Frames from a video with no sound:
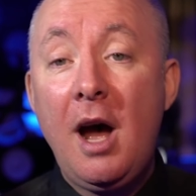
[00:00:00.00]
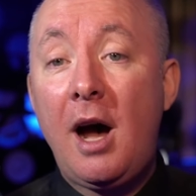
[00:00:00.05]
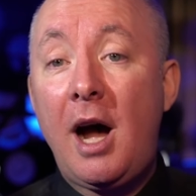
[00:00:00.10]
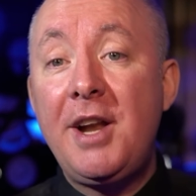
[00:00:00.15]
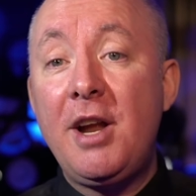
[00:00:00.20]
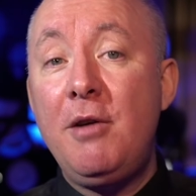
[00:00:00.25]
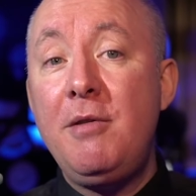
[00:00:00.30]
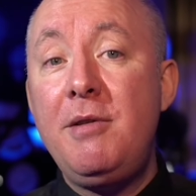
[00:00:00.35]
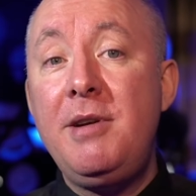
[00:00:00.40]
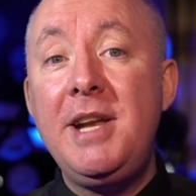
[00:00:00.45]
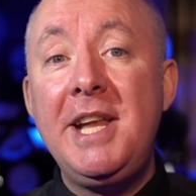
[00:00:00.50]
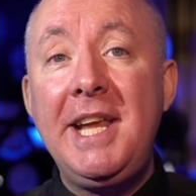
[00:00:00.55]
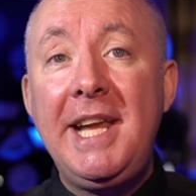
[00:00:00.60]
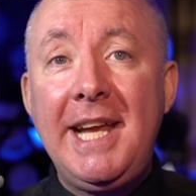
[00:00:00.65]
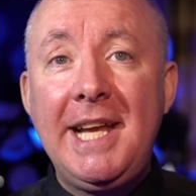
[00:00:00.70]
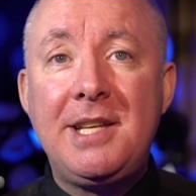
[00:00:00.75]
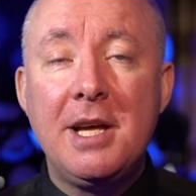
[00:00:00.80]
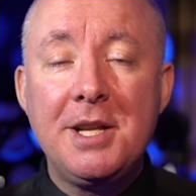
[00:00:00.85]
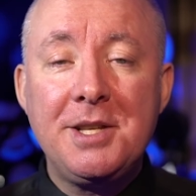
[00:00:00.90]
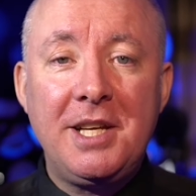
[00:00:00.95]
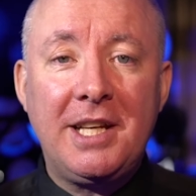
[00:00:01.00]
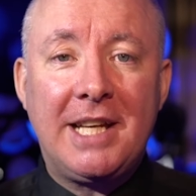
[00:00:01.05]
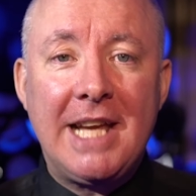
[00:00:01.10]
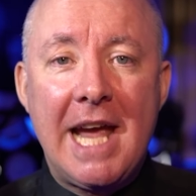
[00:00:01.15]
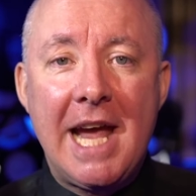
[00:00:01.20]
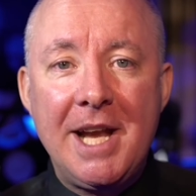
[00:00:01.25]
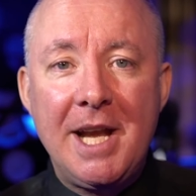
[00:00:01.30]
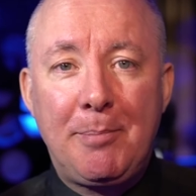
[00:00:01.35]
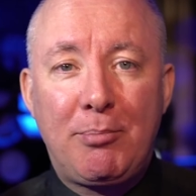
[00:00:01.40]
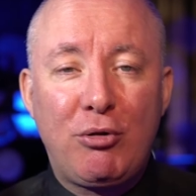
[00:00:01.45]
I don't need to
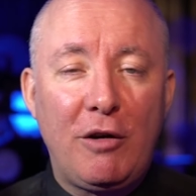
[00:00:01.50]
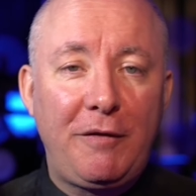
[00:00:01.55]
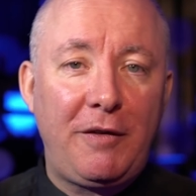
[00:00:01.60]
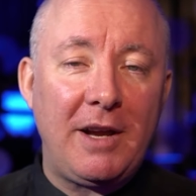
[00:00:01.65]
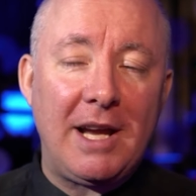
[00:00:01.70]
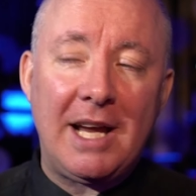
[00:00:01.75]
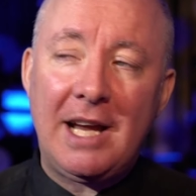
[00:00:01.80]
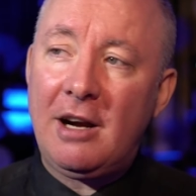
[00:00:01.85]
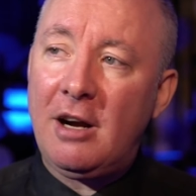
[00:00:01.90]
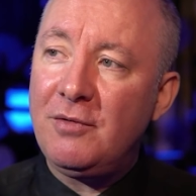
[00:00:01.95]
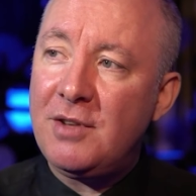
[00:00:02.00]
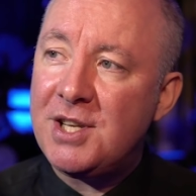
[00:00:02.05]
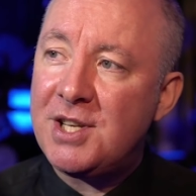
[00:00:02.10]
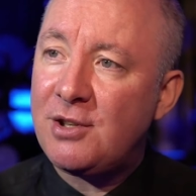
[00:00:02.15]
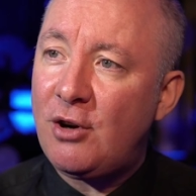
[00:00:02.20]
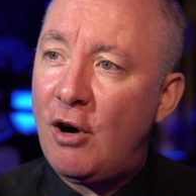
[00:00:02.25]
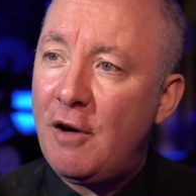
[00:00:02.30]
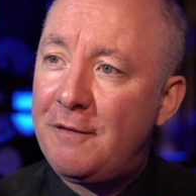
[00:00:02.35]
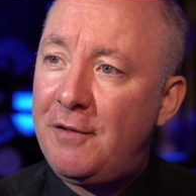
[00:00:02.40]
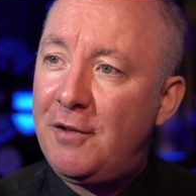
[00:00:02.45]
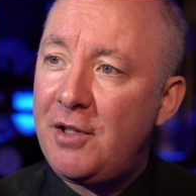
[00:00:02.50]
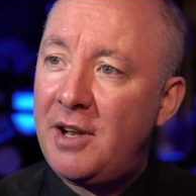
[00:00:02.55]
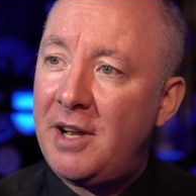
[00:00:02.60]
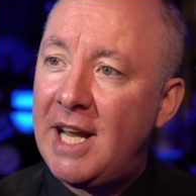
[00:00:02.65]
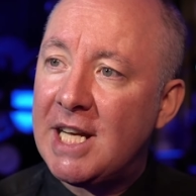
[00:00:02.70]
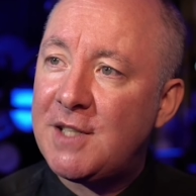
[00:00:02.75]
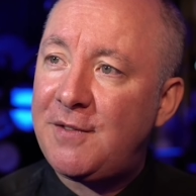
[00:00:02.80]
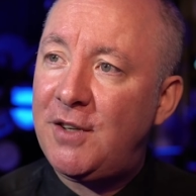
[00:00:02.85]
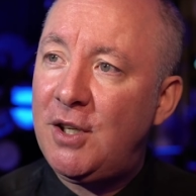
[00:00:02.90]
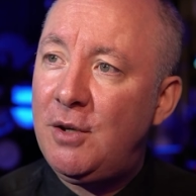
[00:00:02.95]
get any profit out of this stock for the
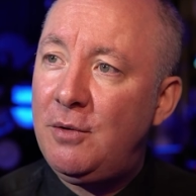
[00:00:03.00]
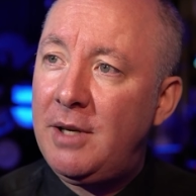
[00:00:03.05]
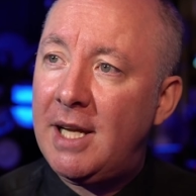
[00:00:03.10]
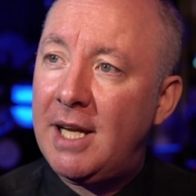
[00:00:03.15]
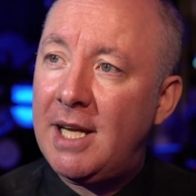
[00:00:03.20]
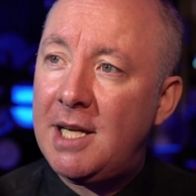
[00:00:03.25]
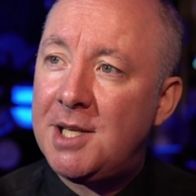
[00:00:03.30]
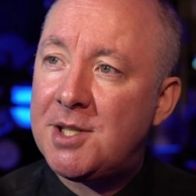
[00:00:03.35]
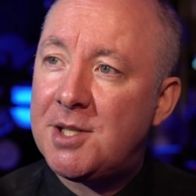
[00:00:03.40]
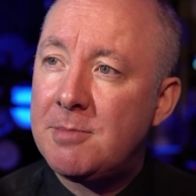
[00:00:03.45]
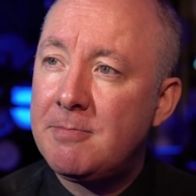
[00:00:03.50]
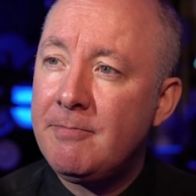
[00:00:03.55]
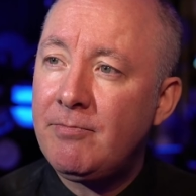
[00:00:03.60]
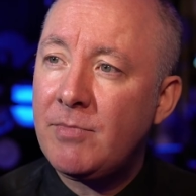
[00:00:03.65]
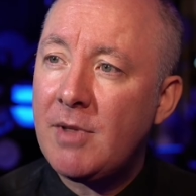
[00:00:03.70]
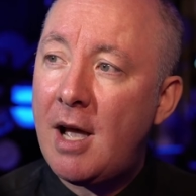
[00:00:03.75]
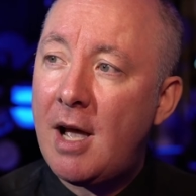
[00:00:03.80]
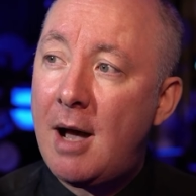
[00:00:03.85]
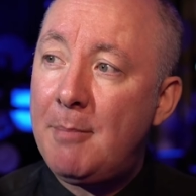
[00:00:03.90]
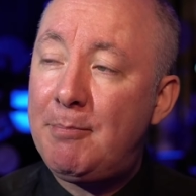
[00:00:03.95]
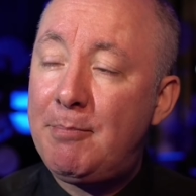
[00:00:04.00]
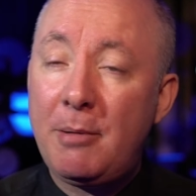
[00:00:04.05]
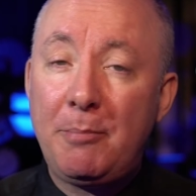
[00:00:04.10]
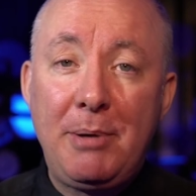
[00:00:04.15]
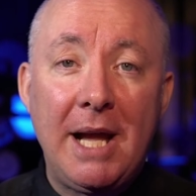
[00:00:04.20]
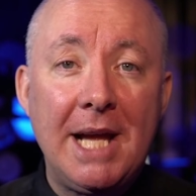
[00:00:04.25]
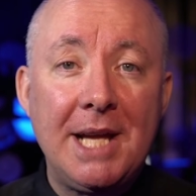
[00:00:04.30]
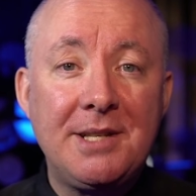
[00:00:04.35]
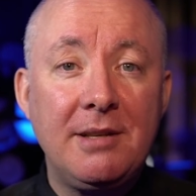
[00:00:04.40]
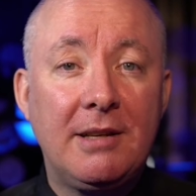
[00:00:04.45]
next few years. I'm
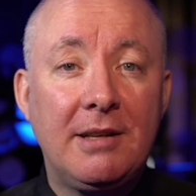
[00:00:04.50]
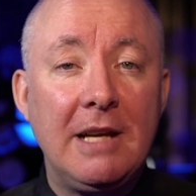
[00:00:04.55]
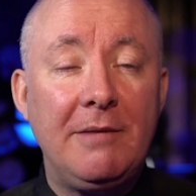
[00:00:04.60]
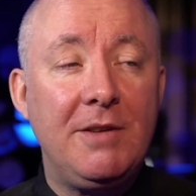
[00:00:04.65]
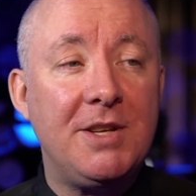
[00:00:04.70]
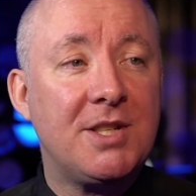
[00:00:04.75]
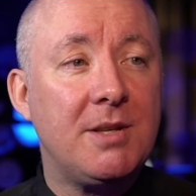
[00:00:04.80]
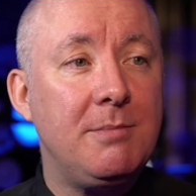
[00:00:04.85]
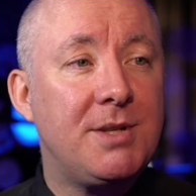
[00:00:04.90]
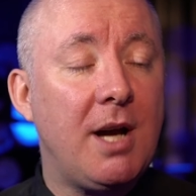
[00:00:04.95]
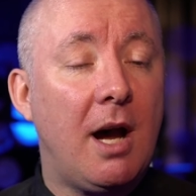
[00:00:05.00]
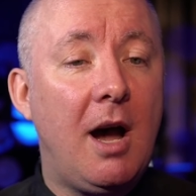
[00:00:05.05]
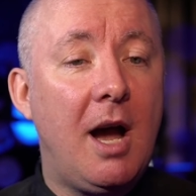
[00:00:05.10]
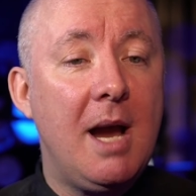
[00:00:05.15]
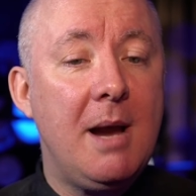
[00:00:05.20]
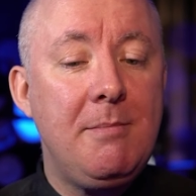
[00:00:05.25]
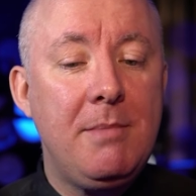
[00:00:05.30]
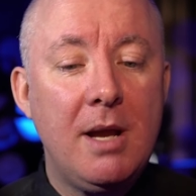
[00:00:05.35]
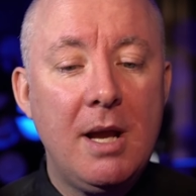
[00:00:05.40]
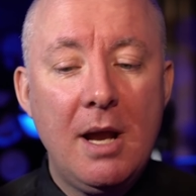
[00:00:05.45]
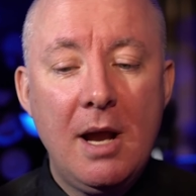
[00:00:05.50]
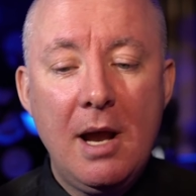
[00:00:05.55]
prepared to give it some time.